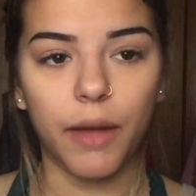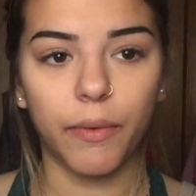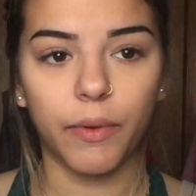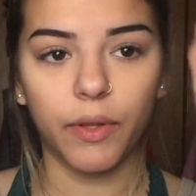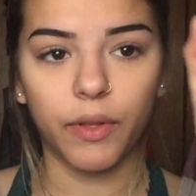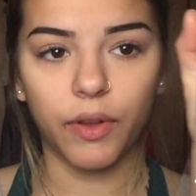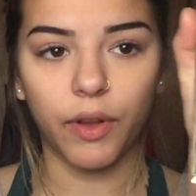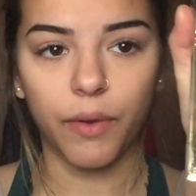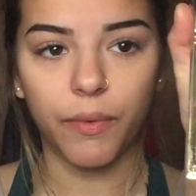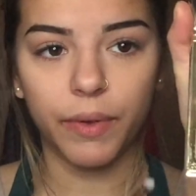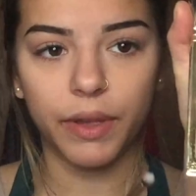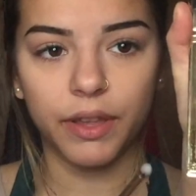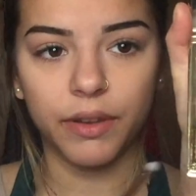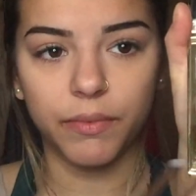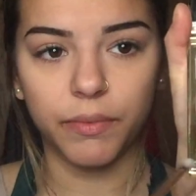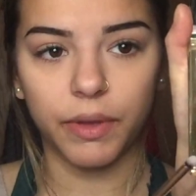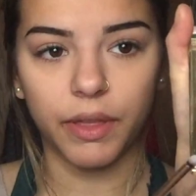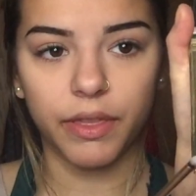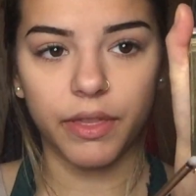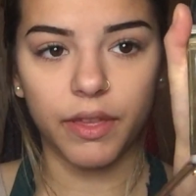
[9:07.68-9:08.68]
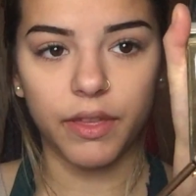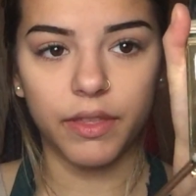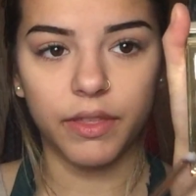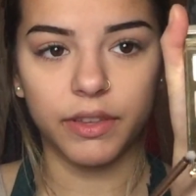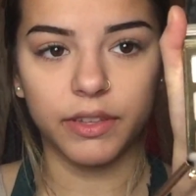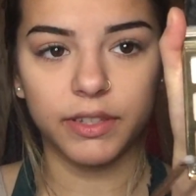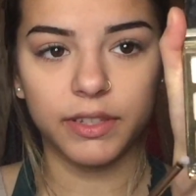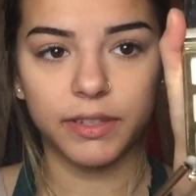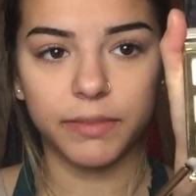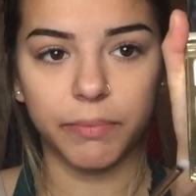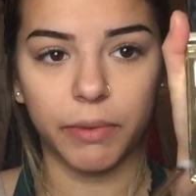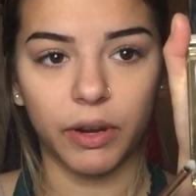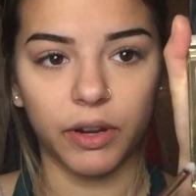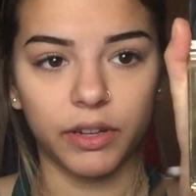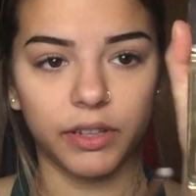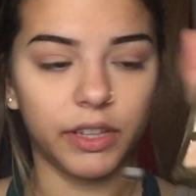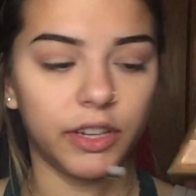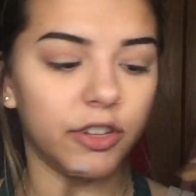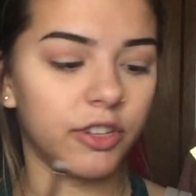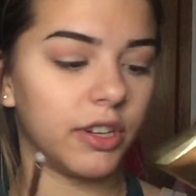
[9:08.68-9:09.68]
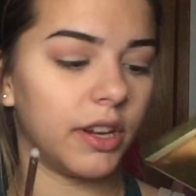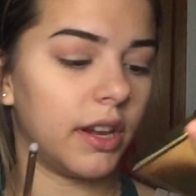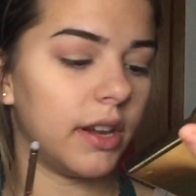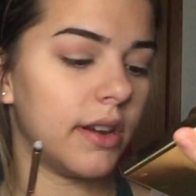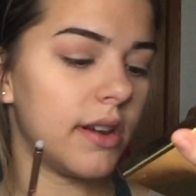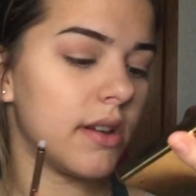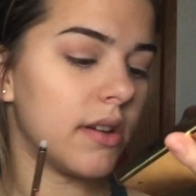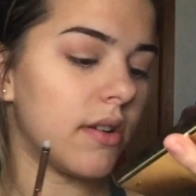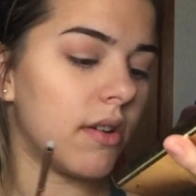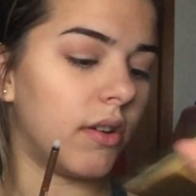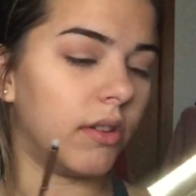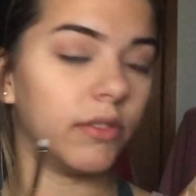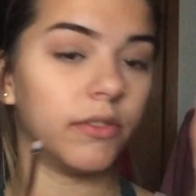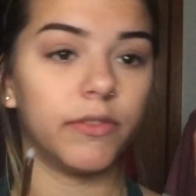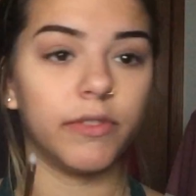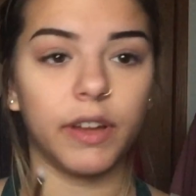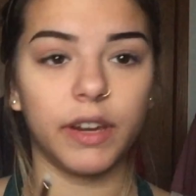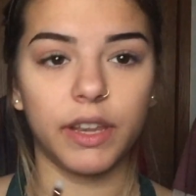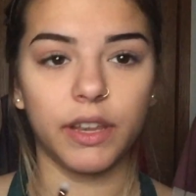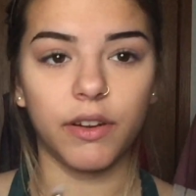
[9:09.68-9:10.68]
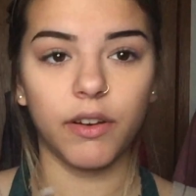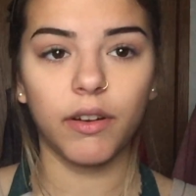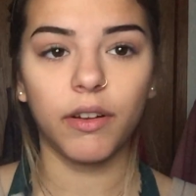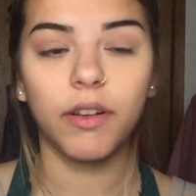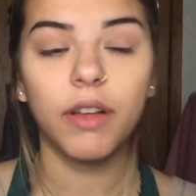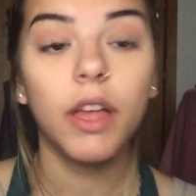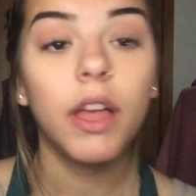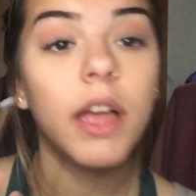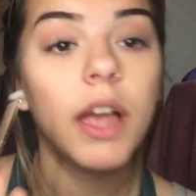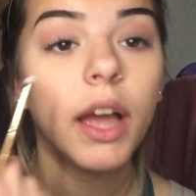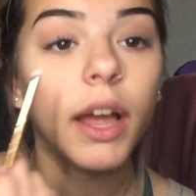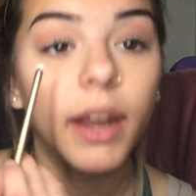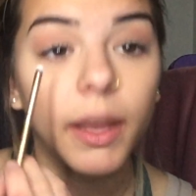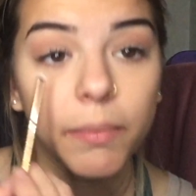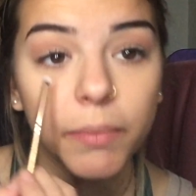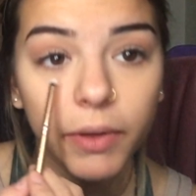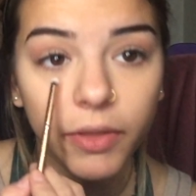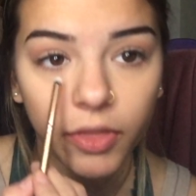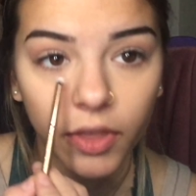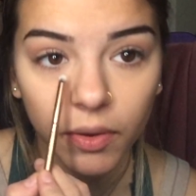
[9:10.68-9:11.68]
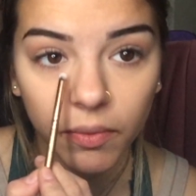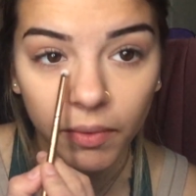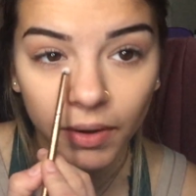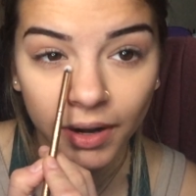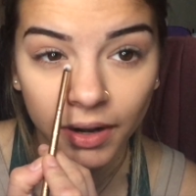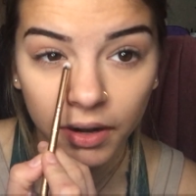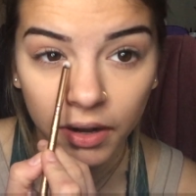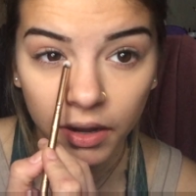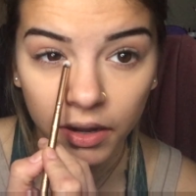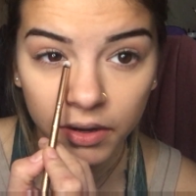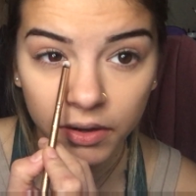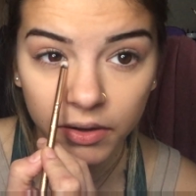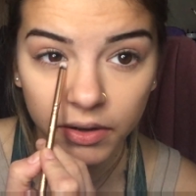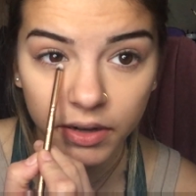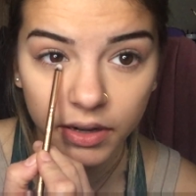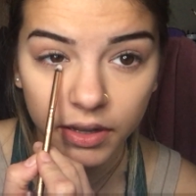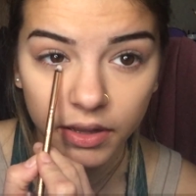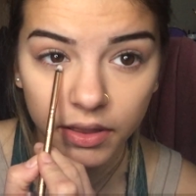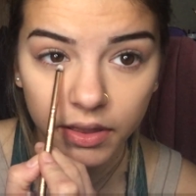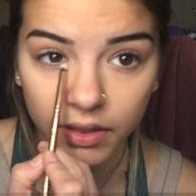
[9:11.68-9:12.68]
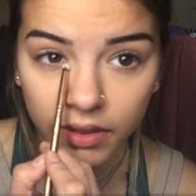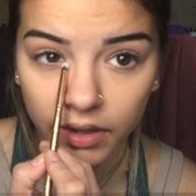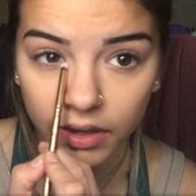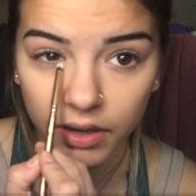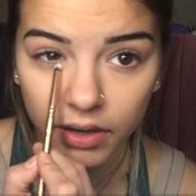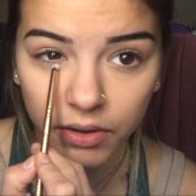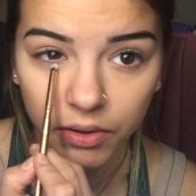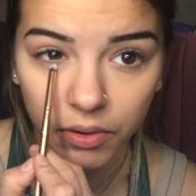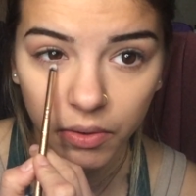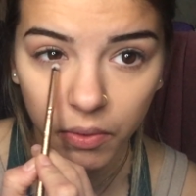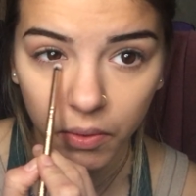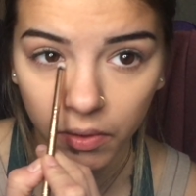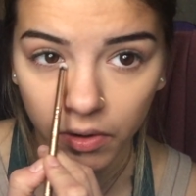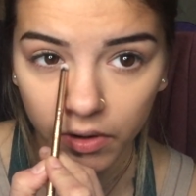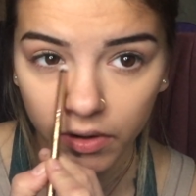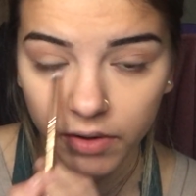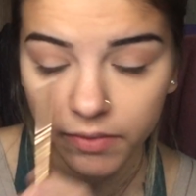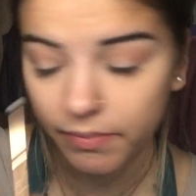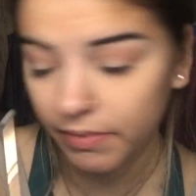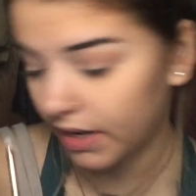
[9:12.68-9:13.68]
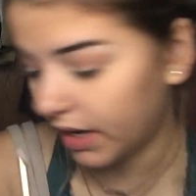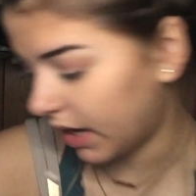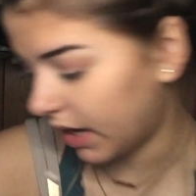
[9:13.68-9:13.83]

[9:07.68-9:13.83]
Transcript: I will go in with this sparkly shade called Funny Girl, and I put that right underneath the inner corner of my